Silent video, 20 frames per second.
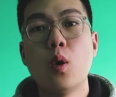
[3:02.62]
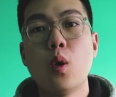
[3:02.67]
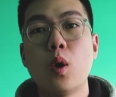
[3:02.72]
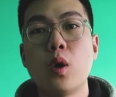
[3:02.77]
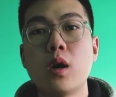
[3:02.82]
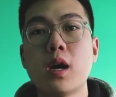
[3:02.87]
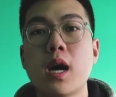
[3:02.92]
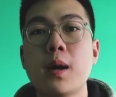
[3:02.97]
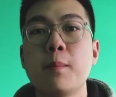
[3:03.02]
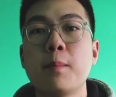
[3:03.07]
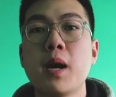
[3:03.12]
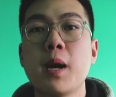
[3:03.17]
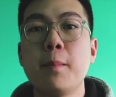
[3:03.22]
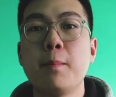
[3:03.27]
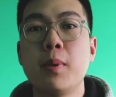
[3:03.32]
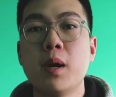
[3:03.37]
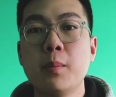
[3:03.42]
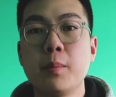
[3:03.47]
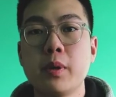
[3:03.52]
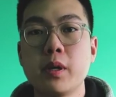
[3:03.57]
or I
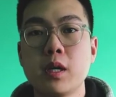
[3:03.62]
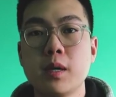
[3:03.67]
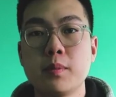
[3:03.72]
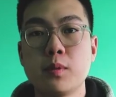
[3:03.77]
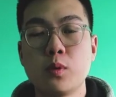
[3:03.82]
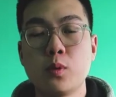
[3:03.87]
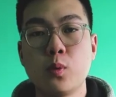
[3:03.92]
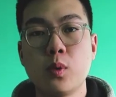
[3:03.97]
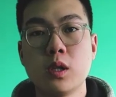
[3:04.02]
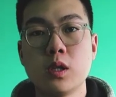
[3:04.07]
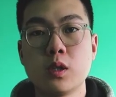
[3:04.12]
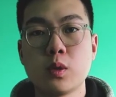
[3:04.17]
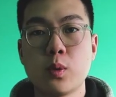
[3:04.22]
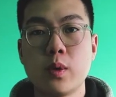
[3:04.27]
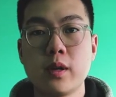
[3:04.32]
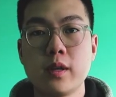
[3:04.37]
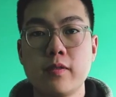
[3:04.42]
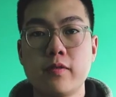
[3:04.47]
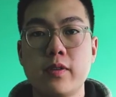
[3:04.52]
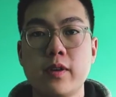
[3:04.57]
might bump it up to
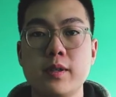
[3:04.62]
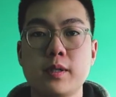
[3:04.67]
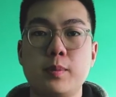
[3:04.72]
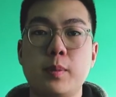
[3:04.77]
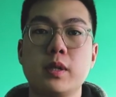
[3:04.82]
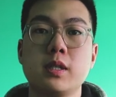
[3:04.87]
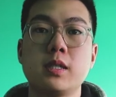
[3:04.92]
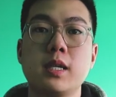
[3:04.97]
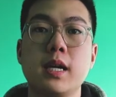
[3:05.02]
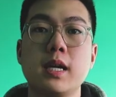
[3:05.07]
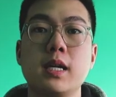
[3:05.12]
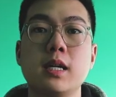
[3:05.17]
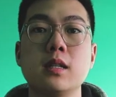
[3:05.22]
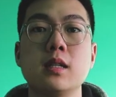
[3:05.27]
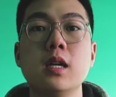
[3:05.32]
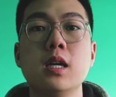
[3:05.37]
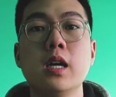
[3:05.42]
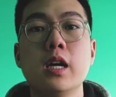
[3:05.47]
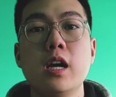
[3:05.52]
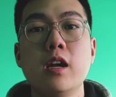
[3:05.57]
120 frames per
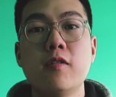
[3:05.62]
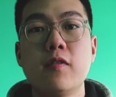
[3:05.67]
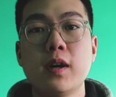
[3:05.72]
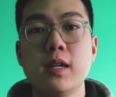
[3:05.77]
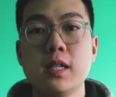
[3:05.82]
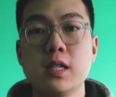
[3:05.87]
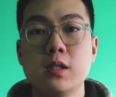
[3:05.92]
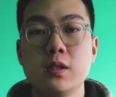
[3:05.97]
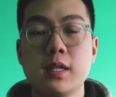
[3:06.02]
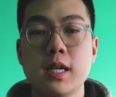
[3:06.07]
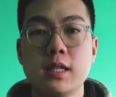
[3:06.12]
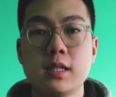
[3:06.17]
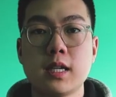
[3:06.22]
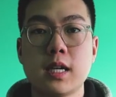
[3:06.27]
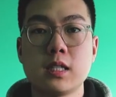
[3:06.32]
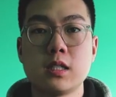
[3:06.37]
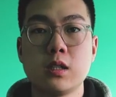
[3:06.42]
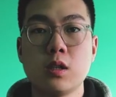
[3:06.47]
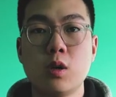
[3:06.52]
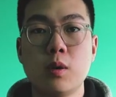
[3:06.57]
second if I need to get
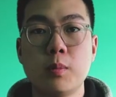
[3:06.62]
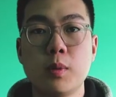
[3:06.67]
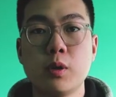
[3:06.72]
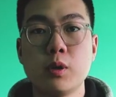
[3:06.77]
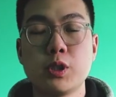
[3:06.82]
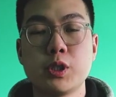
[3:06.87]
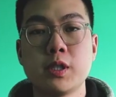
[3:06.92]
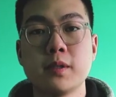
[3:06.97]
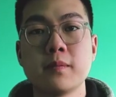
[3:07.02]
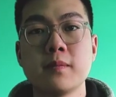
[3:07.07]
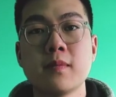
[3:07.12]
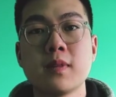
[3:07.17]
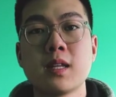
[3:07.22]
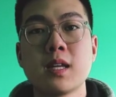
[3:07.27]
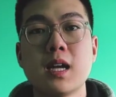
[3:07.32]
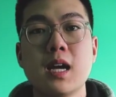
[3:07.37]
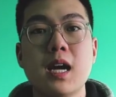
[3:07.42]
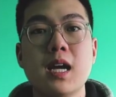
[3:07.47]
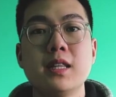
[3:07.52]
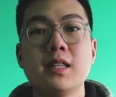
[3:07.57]
that slow motion.
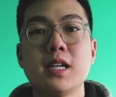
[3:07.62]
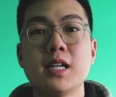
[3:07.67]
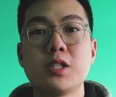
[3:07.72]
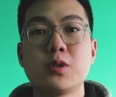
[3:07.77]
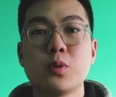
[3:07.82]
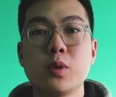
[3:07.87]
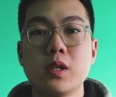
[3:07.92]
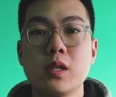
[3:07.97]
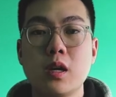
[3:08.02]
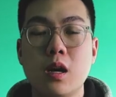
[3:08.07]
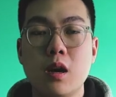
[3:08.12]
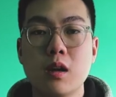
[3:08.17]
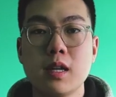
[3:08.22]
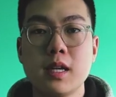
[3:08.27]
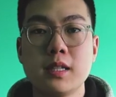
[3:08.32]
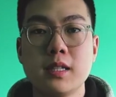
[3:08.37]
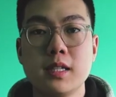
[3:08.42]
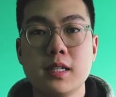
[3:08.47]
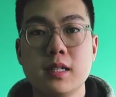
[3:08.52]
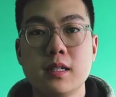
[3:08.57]
And that's really all
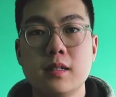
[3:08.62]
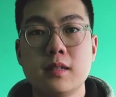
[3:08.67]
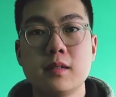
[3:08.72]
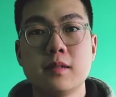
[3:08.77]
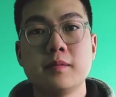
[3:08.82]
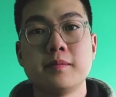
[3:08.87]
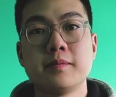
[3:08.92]
I need.